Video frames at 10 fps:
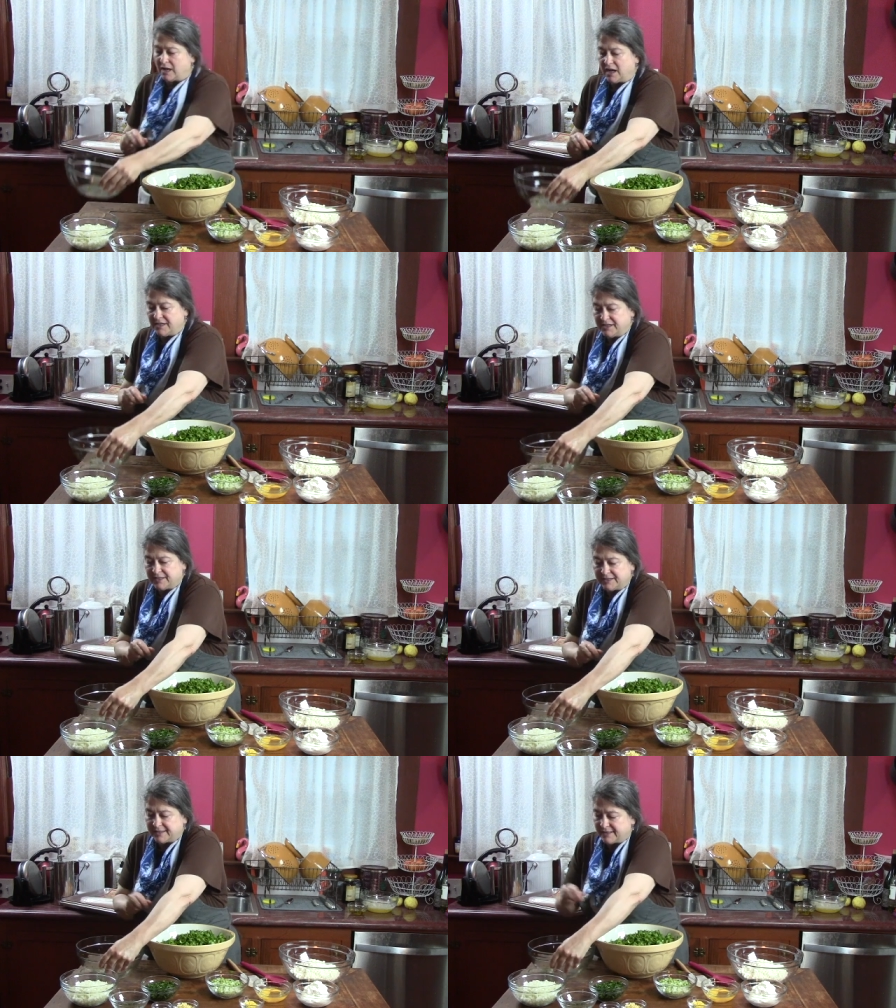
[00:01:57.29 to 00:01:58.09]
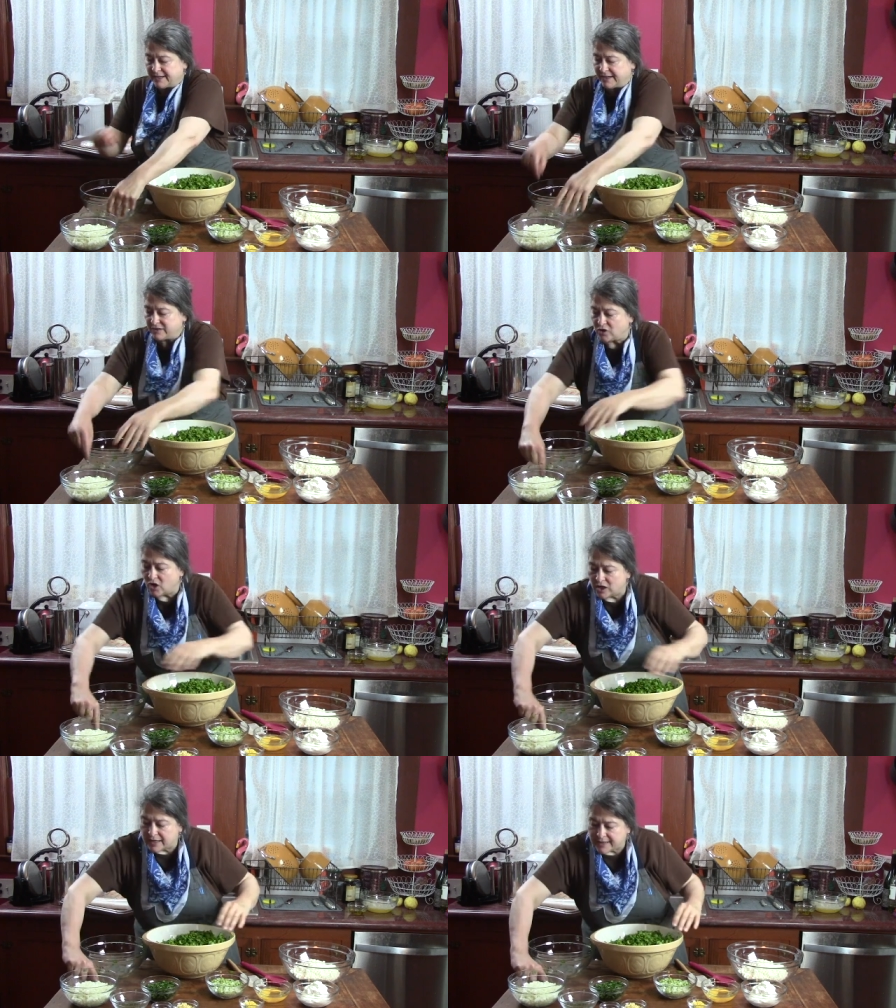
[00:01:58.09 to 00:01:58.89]
onions, and
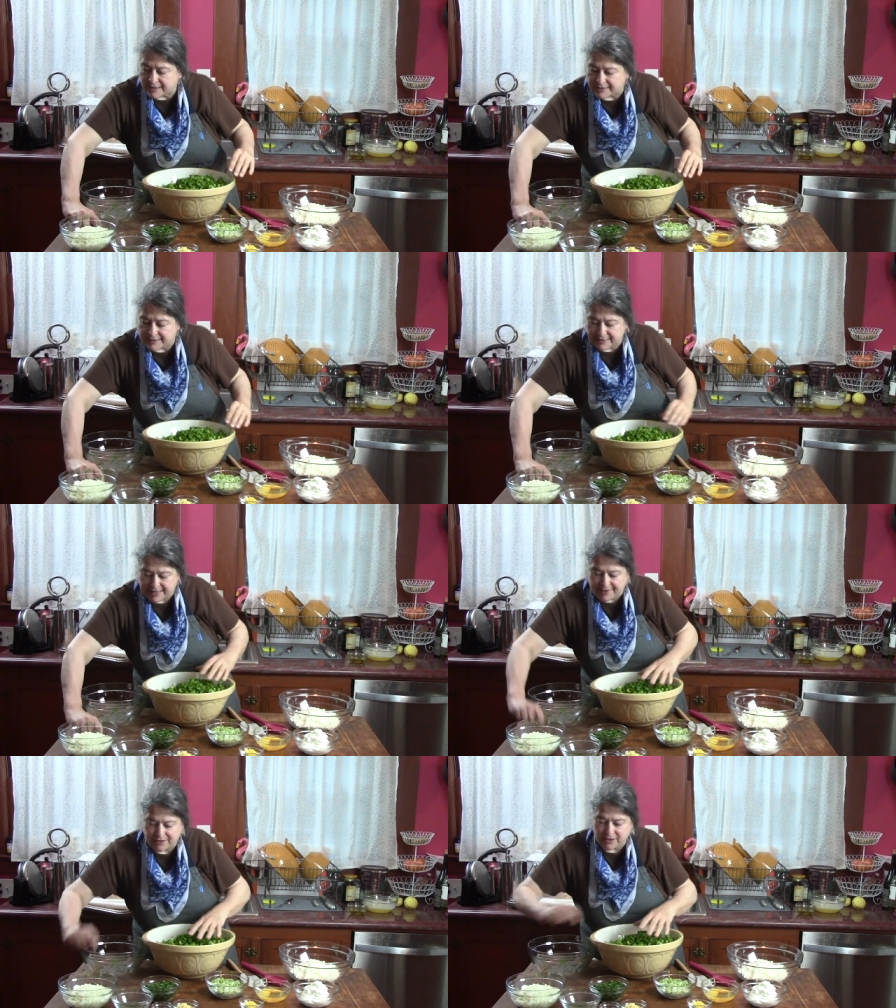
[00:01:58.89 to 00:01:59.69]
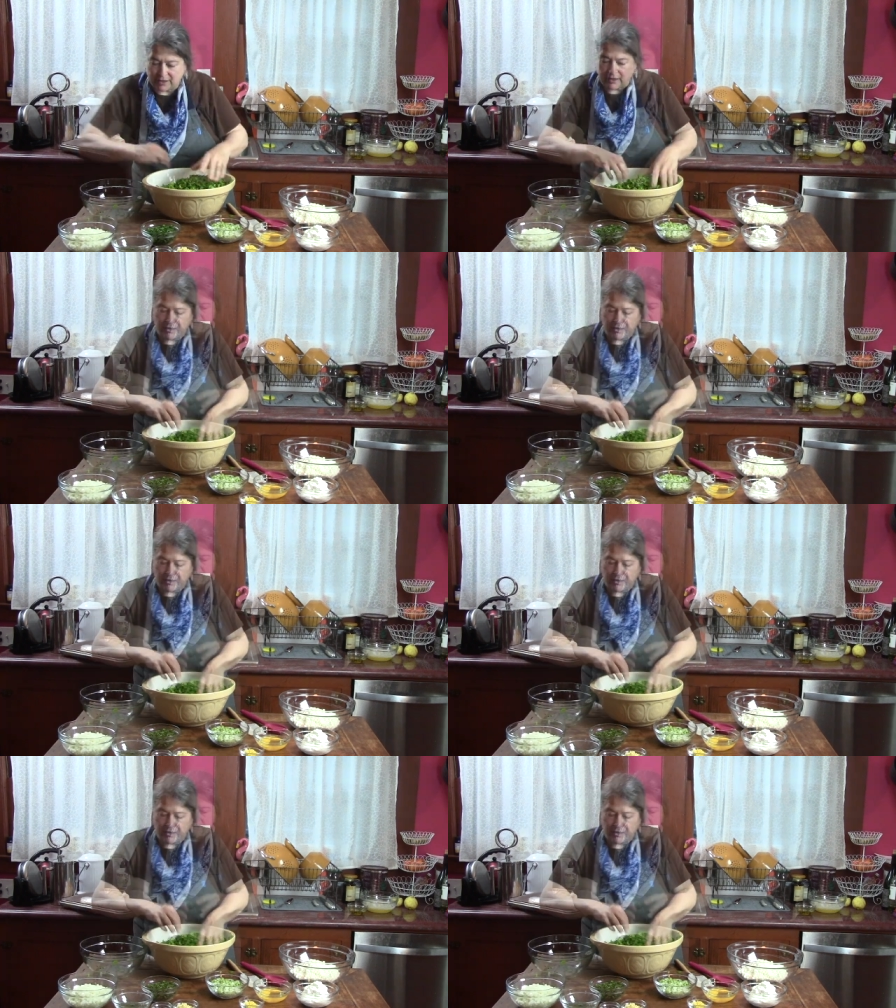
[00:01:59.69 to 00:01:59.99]
garlic together.